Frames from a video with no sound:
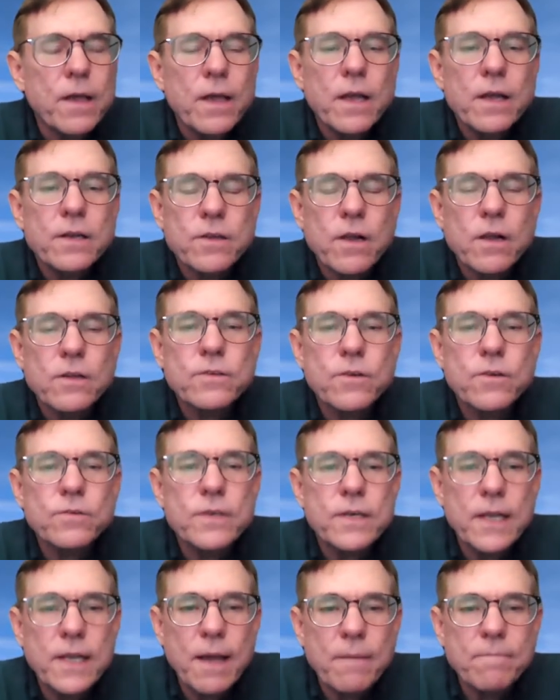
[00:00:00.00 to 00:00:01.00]
it's also
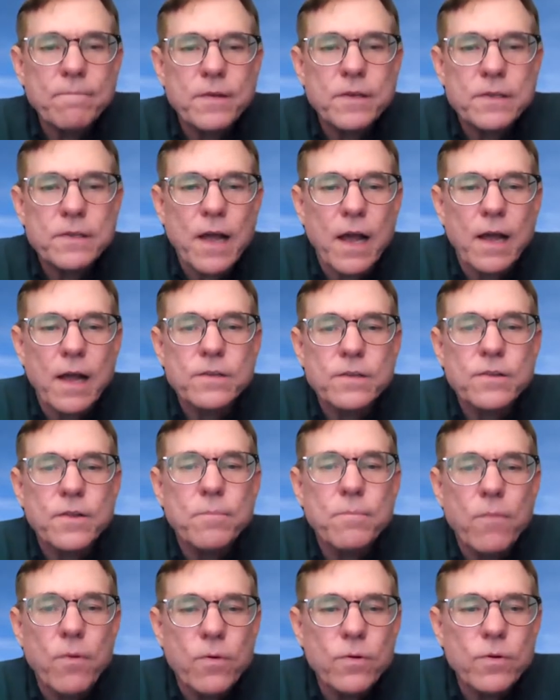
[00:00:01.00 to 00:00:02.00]
de-emphasized the
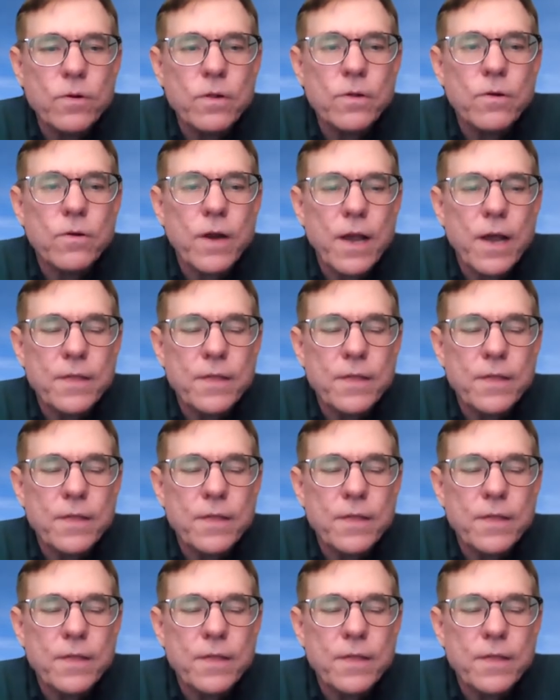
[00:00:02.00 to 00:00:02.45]
moral or